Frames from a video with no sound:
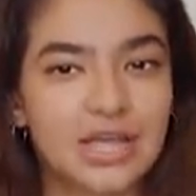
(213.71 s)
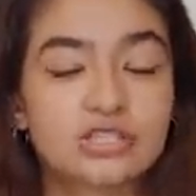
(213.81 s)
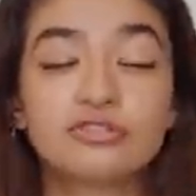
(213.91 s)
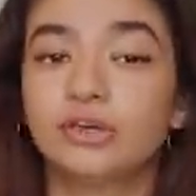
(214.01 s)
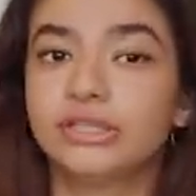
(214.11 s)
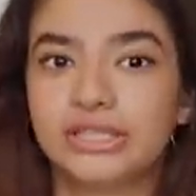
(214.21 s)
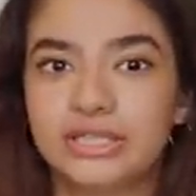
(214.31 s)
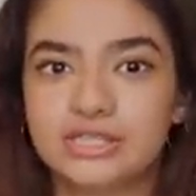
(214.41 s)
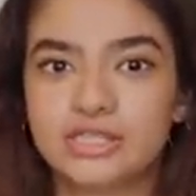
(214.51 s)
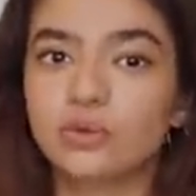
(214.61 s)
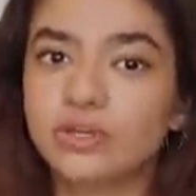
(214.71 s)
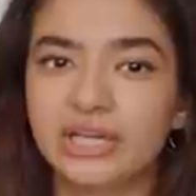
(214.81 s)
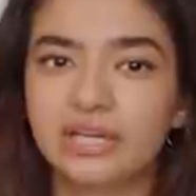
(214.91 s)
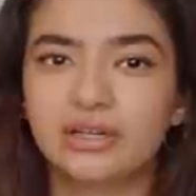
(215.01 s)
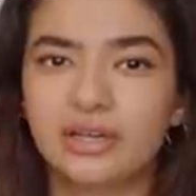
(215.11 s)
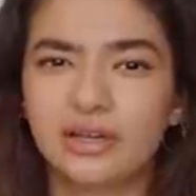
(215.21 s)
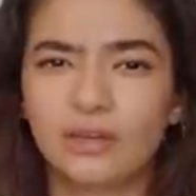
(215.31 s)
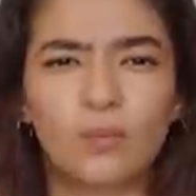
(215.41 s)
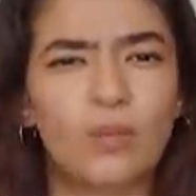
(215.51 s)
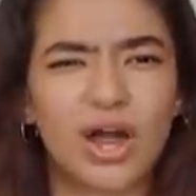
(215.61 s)
So for this, you need
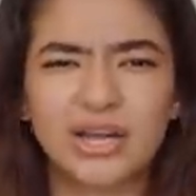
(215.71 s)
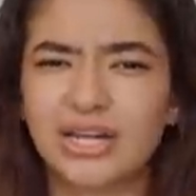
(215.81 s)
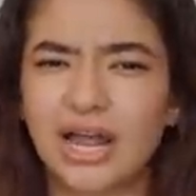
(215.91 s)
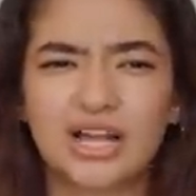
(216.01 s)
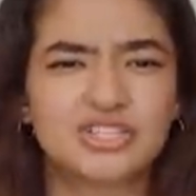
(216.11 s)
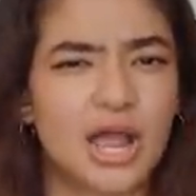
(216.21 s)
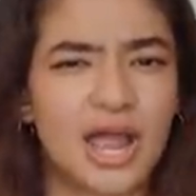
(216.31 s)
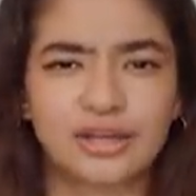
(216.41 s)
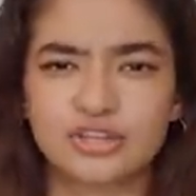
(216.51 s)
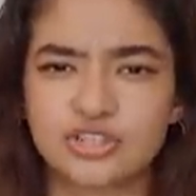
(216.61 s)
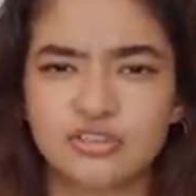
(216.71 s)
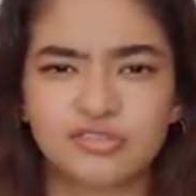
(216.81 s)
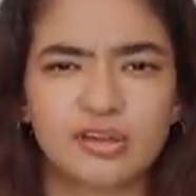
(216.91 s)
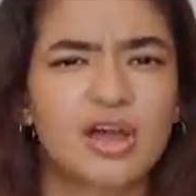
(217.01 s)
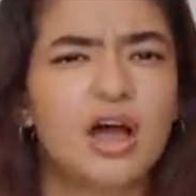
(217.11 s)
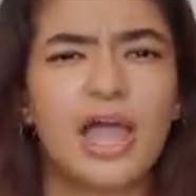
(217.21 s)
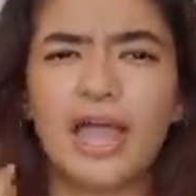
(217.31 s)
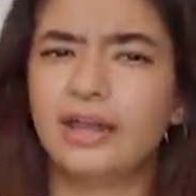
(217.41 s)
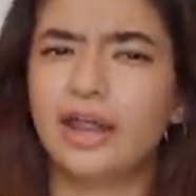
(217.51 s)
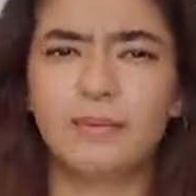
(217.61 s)
1 large handkerchief
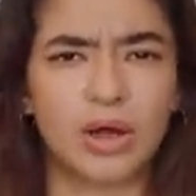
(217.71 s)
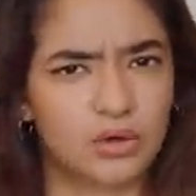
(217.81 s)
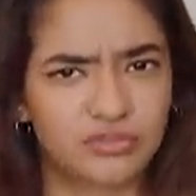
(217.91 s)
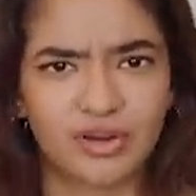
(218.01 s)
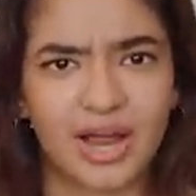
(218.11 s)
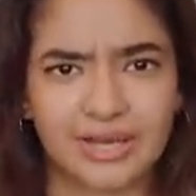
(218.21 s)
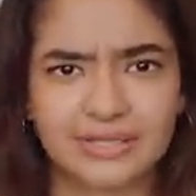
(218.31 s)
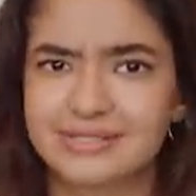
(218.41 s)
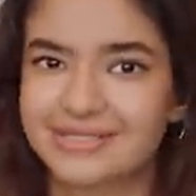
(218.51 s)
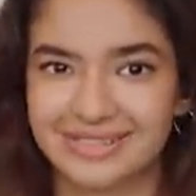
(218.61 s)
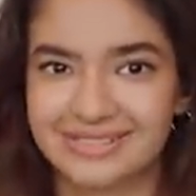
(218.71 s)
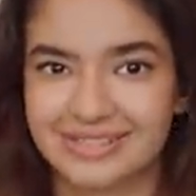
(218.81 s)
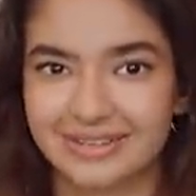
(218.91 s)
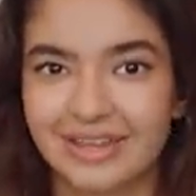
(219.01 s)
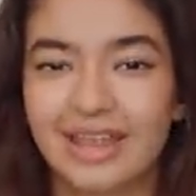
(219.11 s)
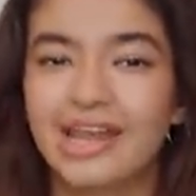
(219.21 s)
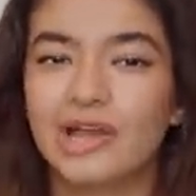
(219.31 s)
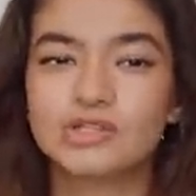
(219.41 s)
and a bowl of ice, that's it. Now